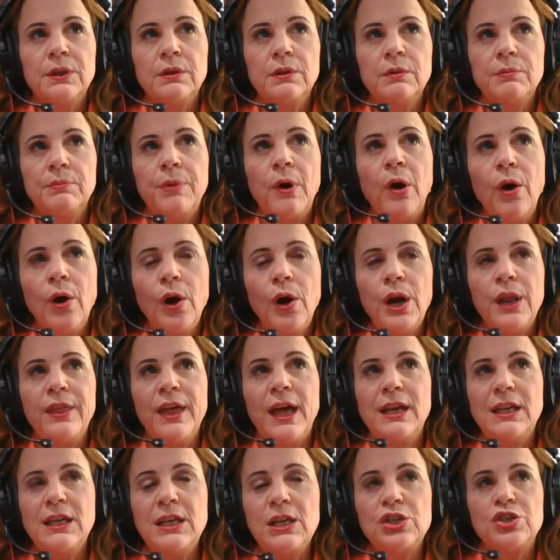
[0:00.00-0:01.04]
part of that
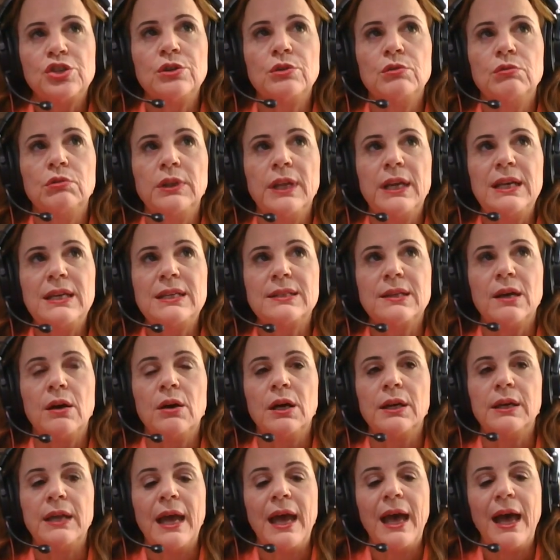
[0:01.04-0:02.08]
issue lays
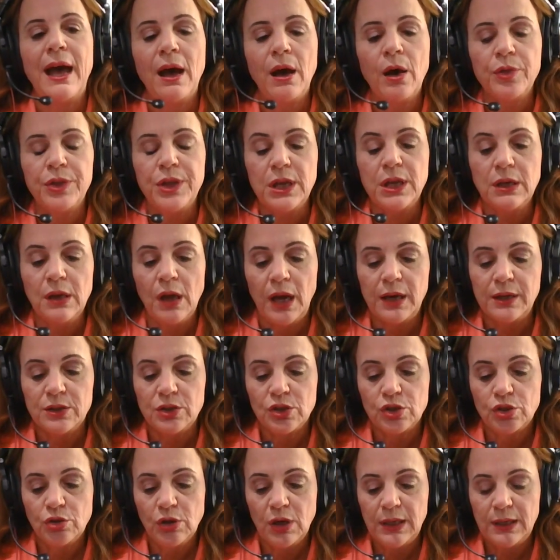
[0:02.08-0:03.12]
on how the United
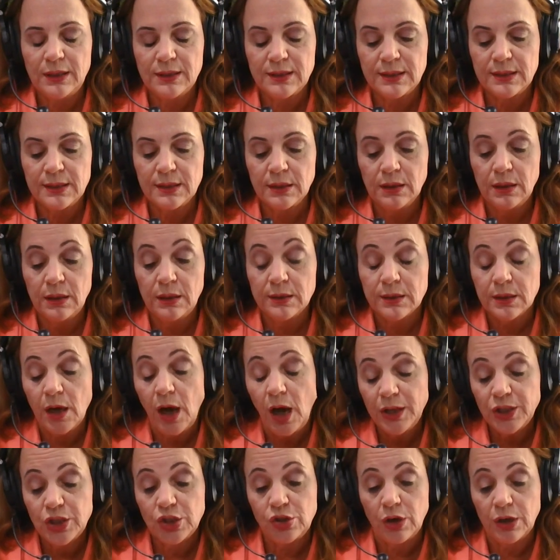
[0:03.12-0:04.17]
States is
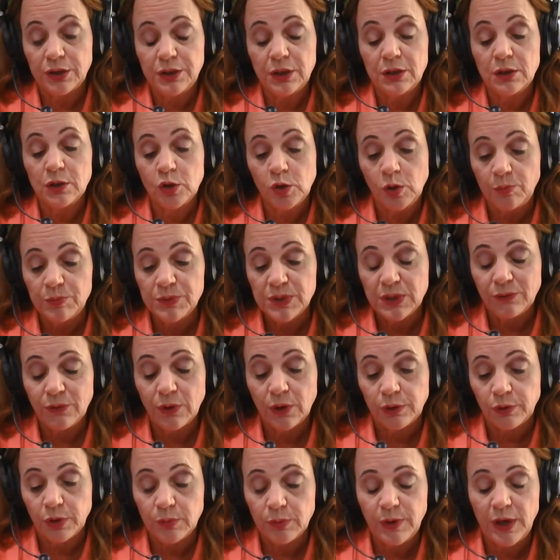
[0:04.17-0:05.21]
constructed in terms of our
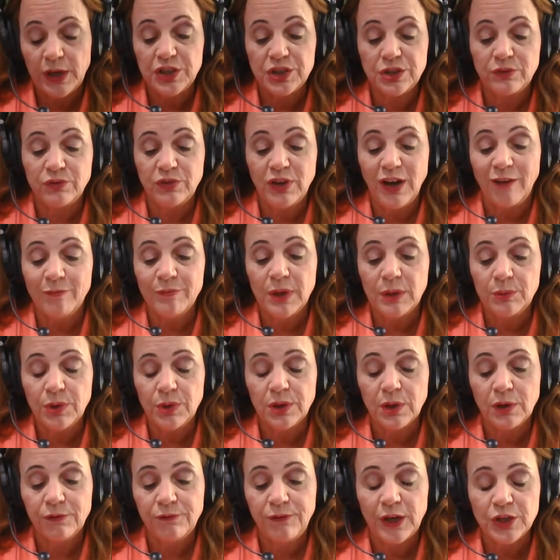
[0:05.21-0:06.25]
three branches of government, with
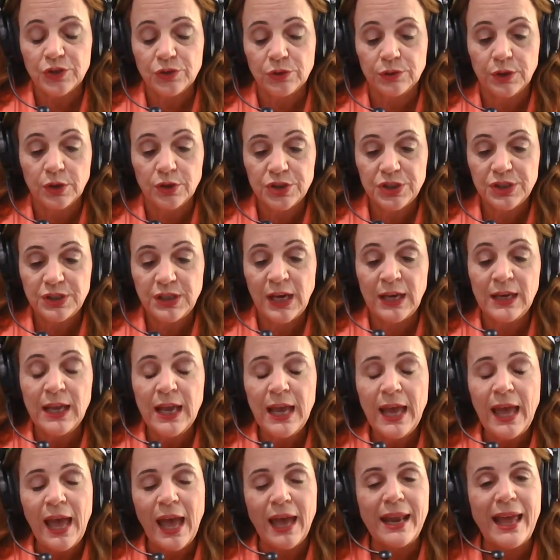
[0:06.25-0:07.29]
our federal and our state,
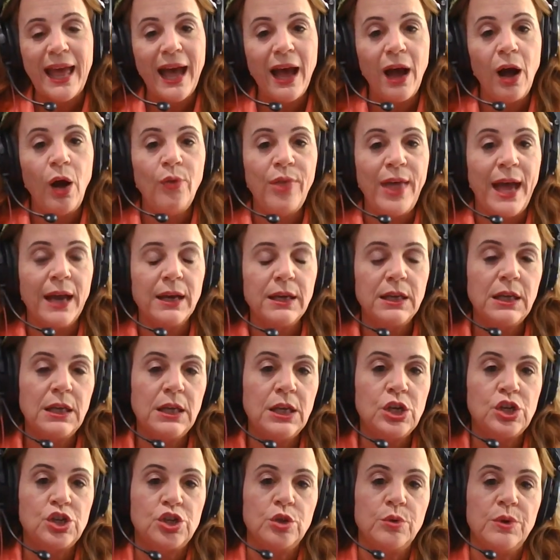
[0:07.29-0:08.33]
and how that
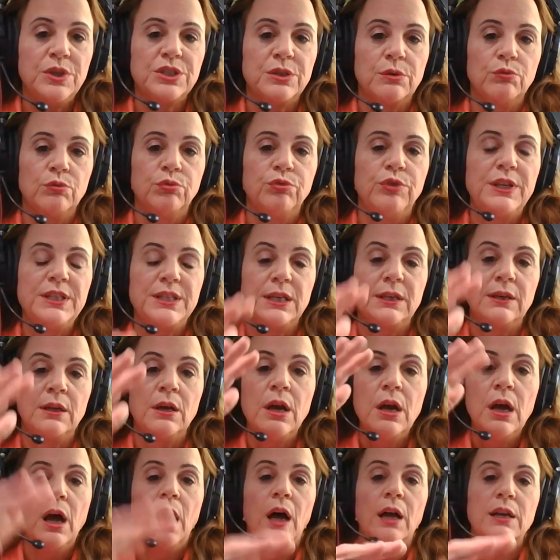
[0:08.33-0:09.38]
issue has arisen
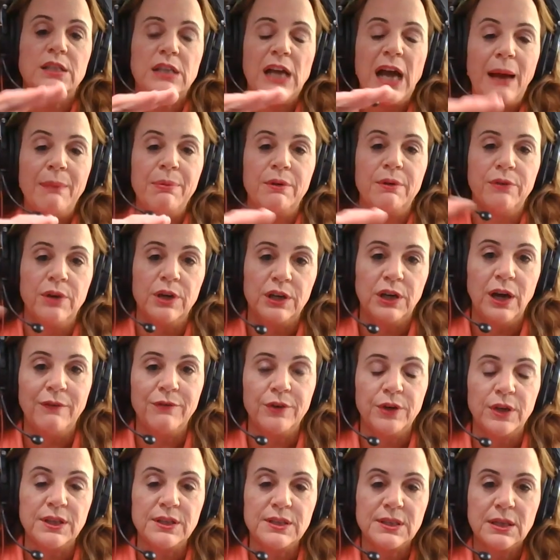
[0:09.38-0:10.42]
on top of our
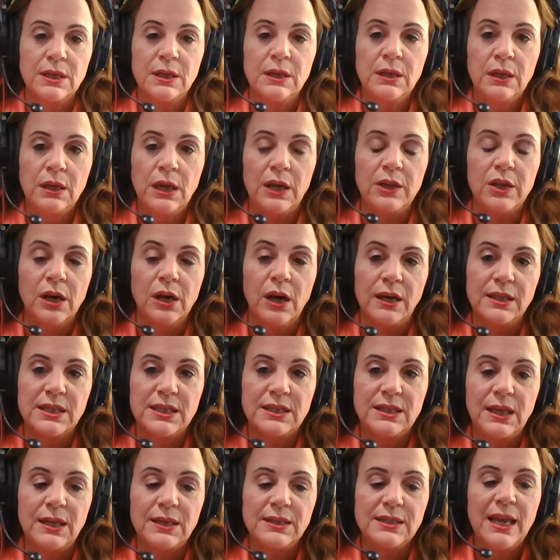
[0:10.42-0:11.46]
governance in the United
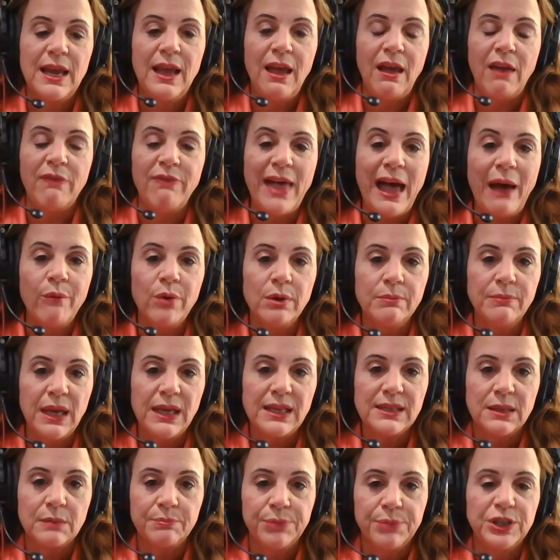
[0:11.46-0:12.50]
States. And that what
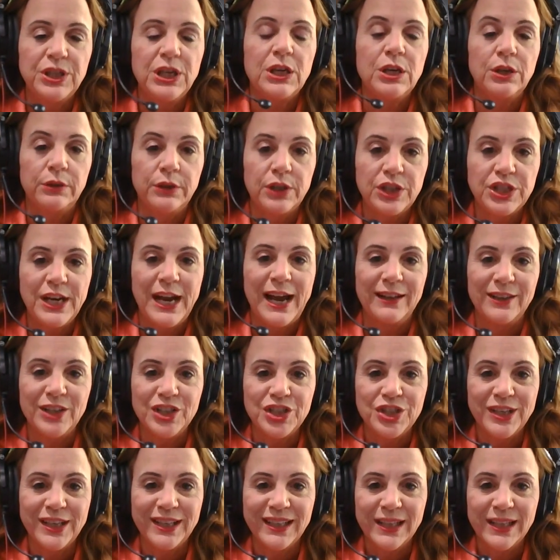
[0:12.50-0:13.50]
makes it particularly challenging